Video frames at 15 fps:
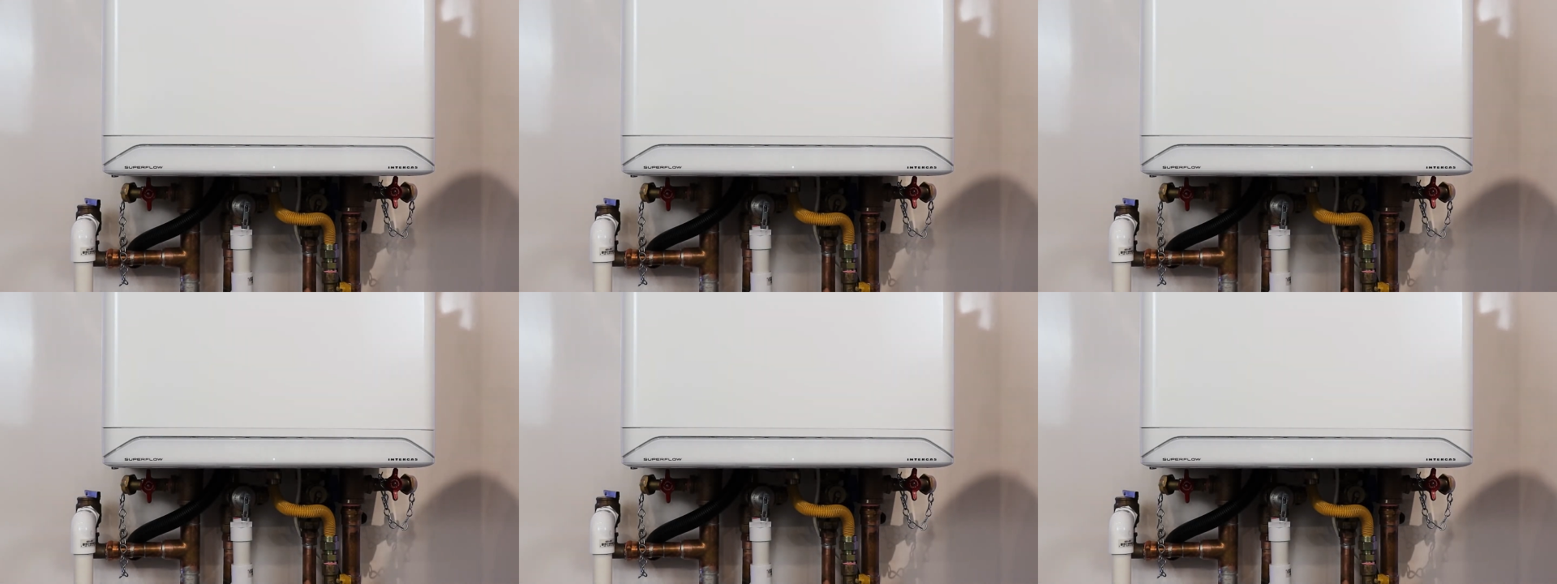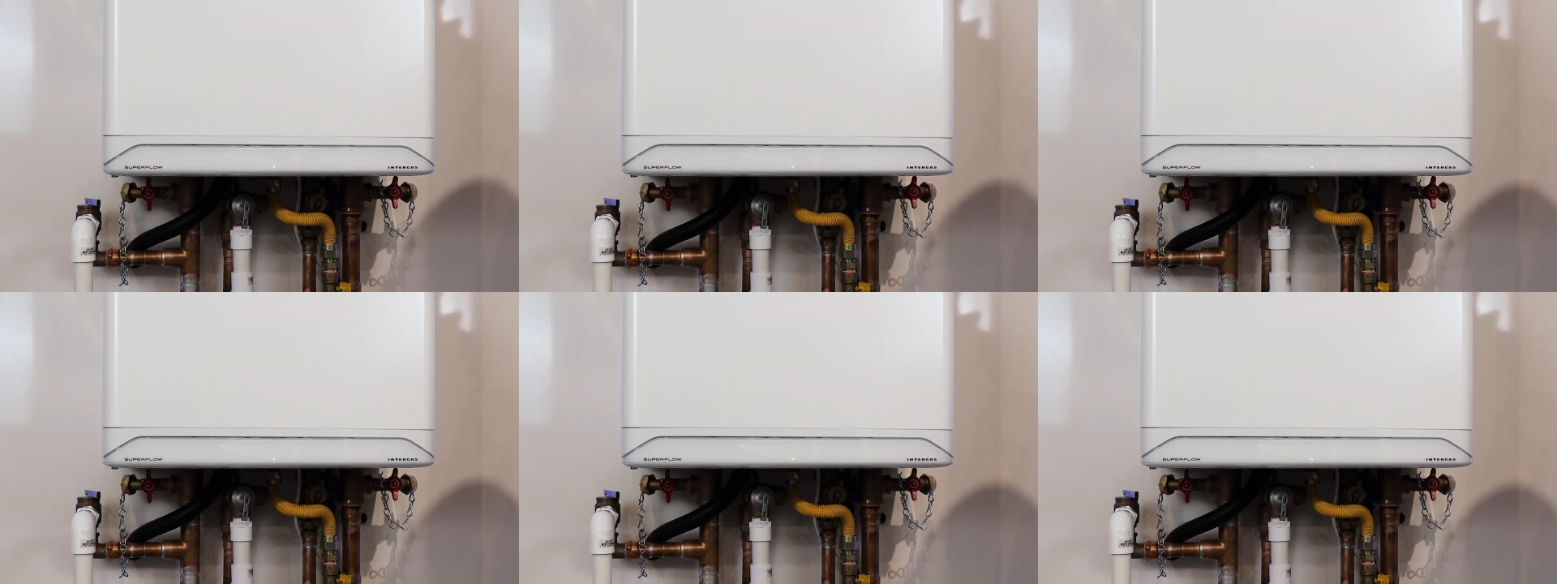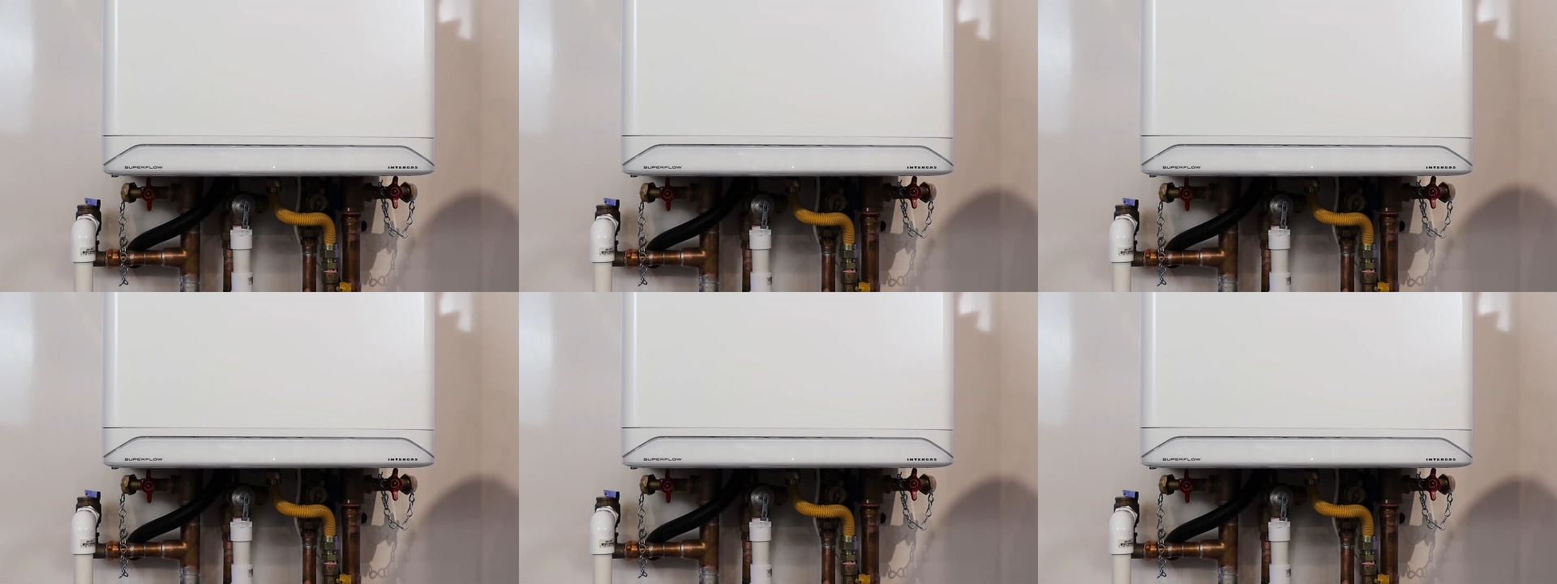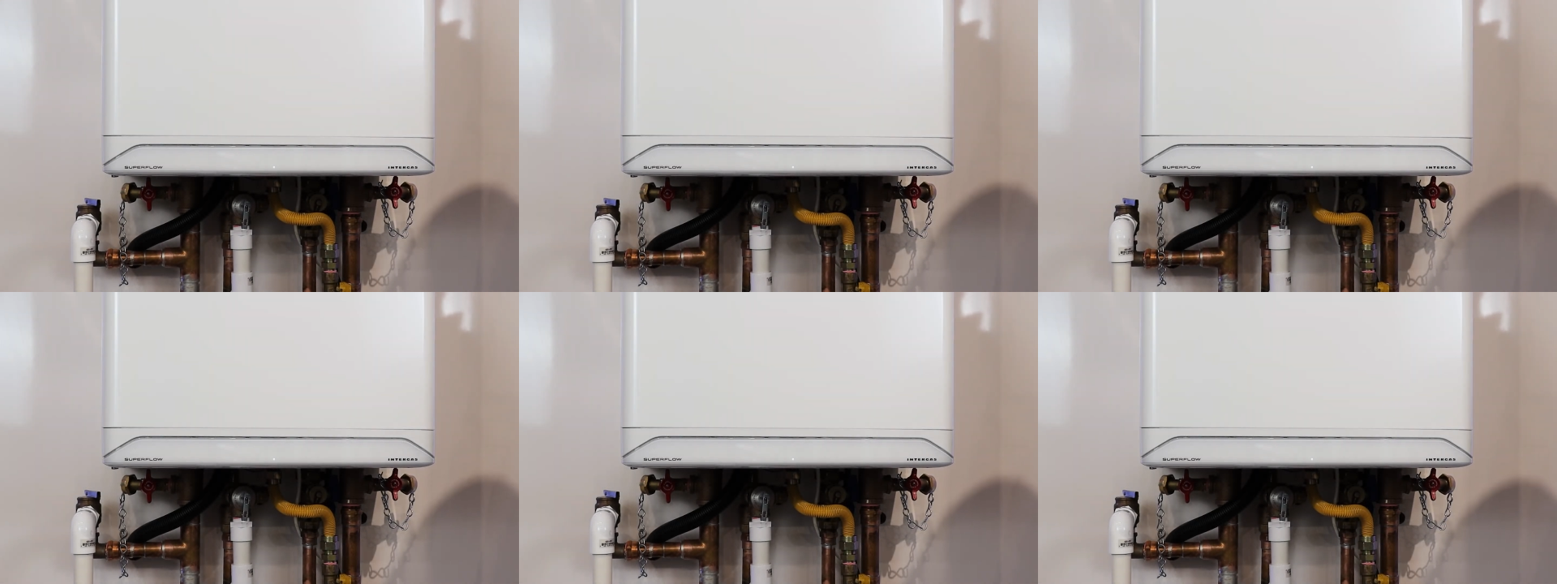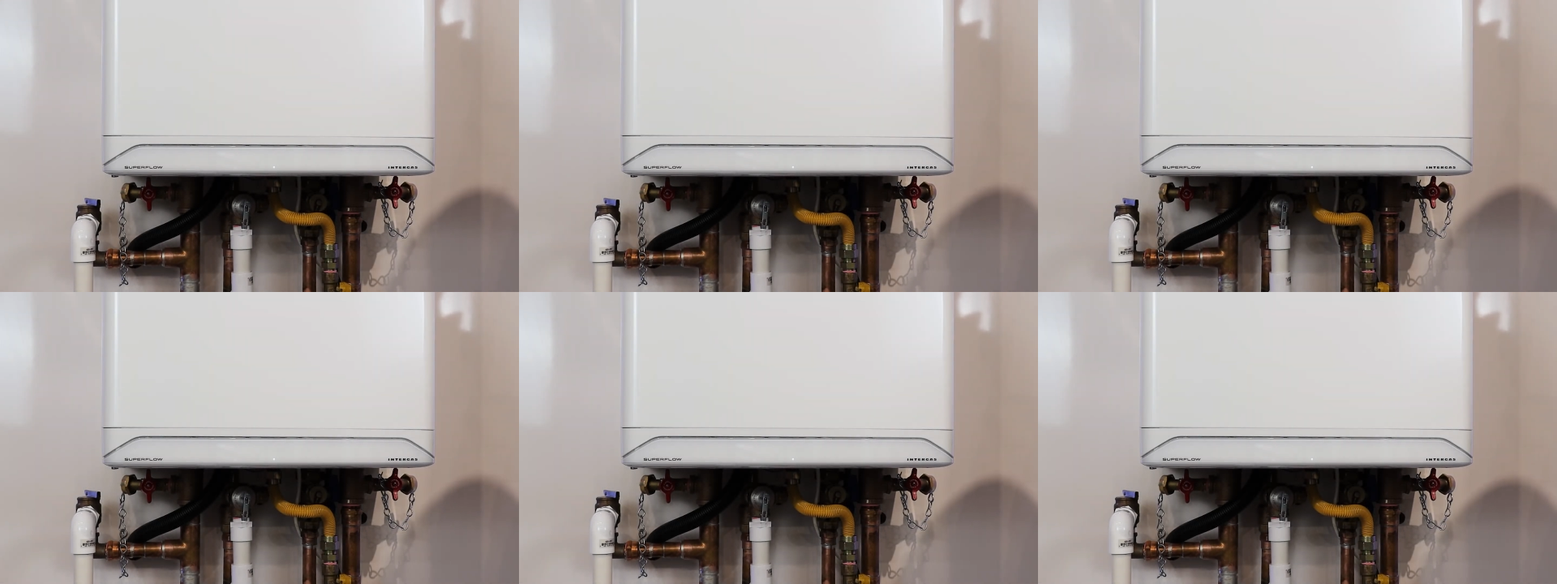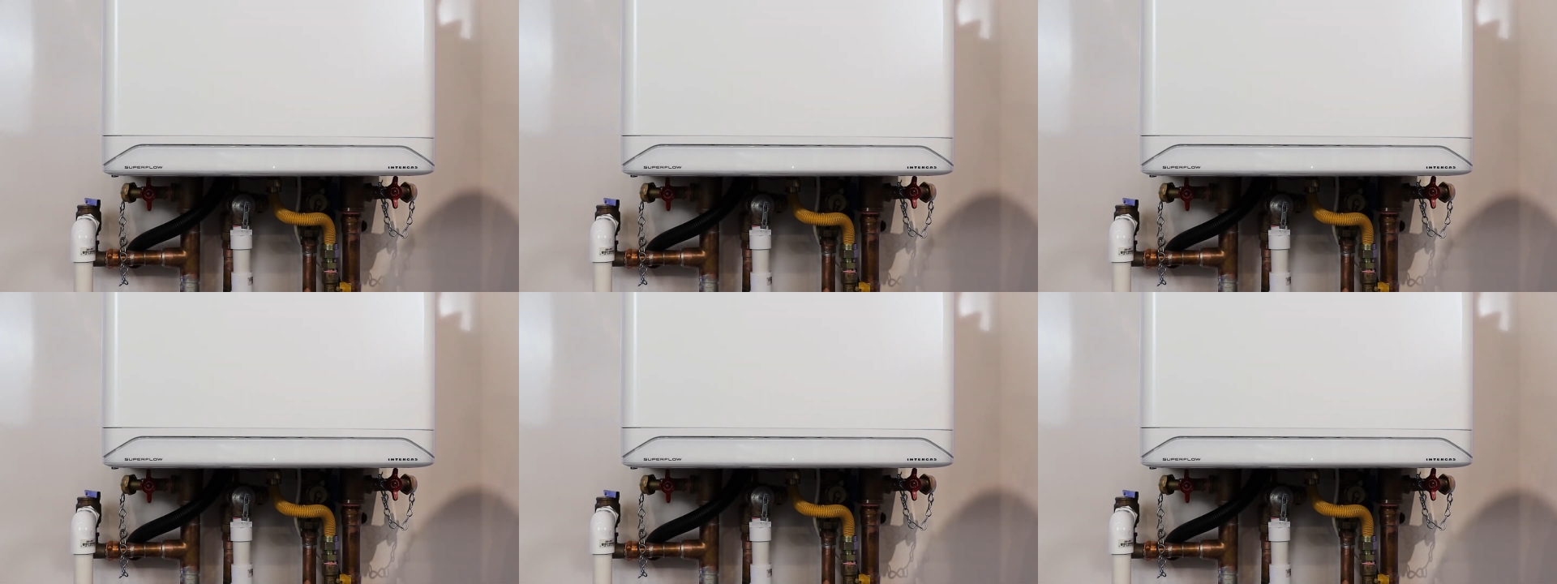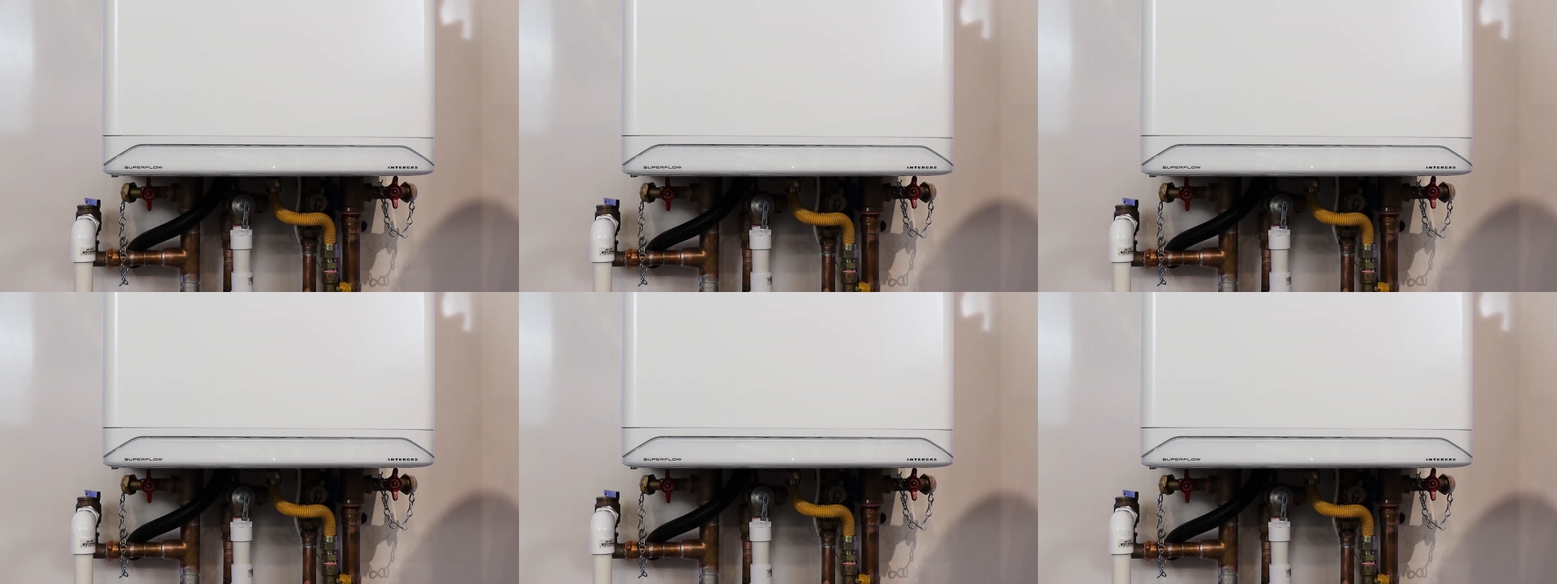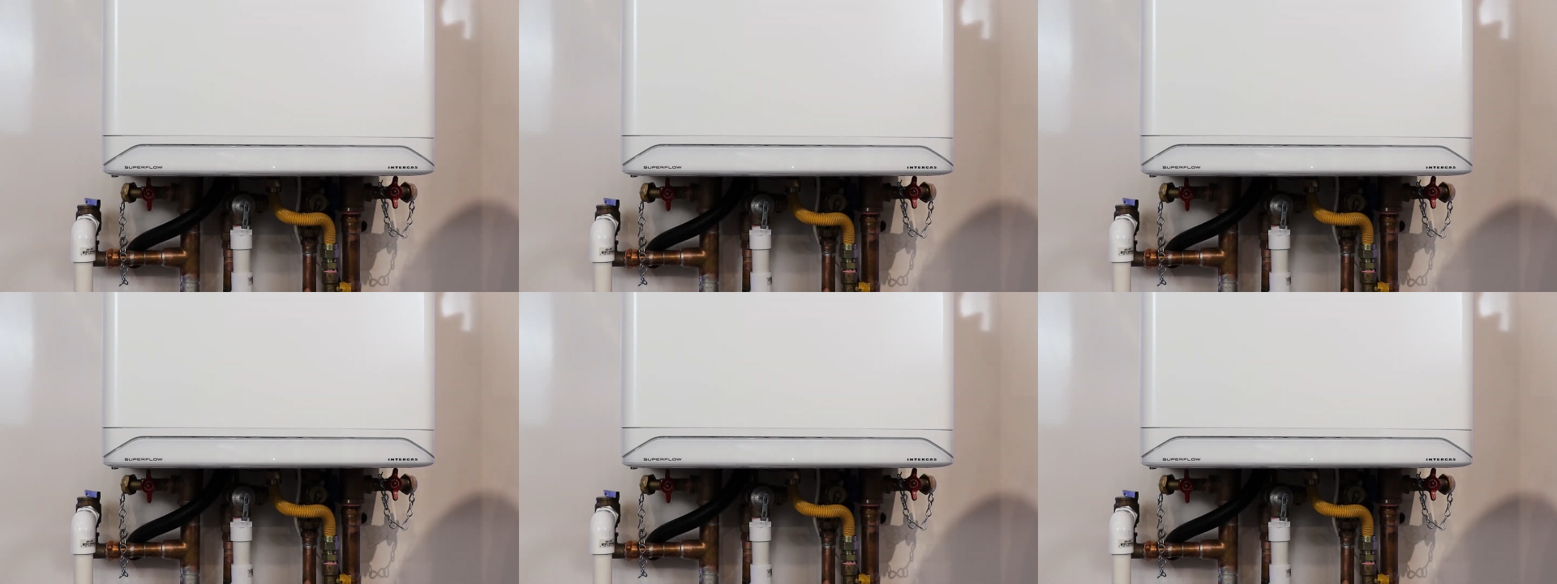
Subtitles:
No face is visible, so there are no lips to read.